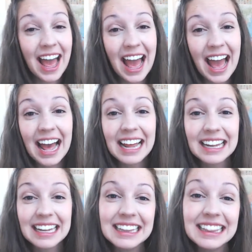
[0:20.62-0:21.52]
at
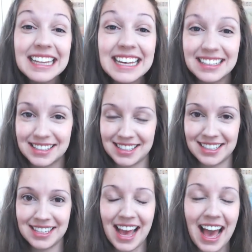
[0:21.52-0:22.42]

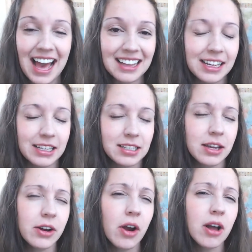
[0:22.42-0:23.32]
least. At least.
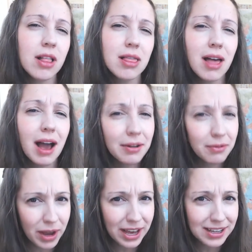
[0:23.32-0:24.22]
There are a lot of
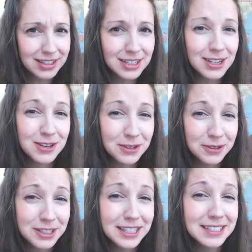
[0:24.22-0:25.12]
ways to
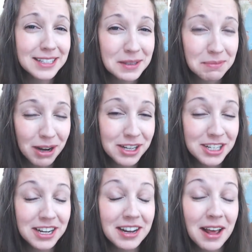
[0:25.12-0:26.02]
use this
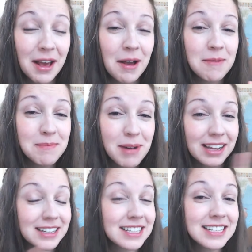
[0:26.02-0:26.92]
expression,
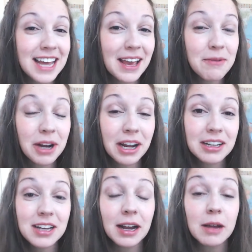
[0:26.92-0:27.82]
but today we're going to
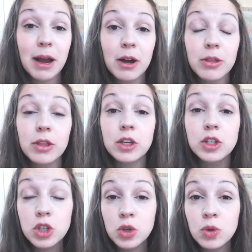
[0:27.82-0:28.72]
talk about the
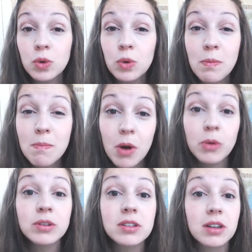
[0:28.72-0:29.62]
two
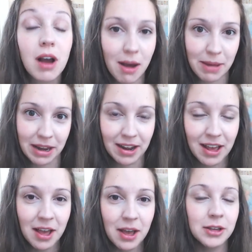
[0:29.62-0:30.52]
most common.
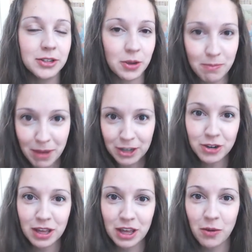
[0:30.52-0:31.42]
So make sure
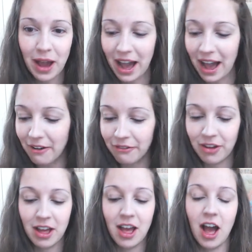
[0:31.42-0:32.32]
that you have
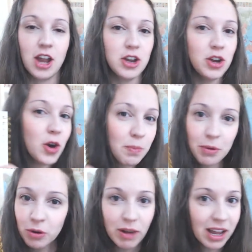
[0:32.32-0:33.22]
a
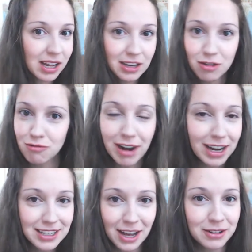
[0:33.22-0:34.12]
notebook ready to
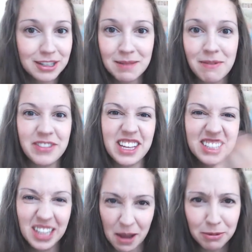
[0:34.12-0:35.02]
write down some of these
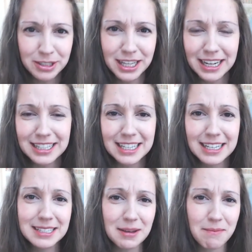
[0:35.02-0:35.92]
sample
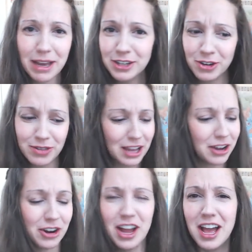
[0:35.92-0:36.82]
sentences. Make sure that
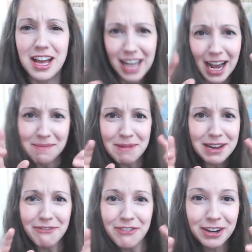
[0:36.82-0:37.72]
your
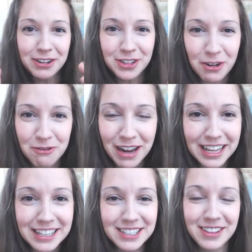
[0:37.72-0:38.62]
typing fingers are
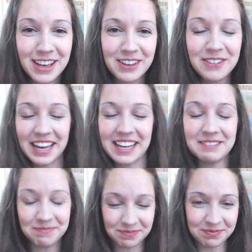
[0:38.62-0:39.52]
ready so that you can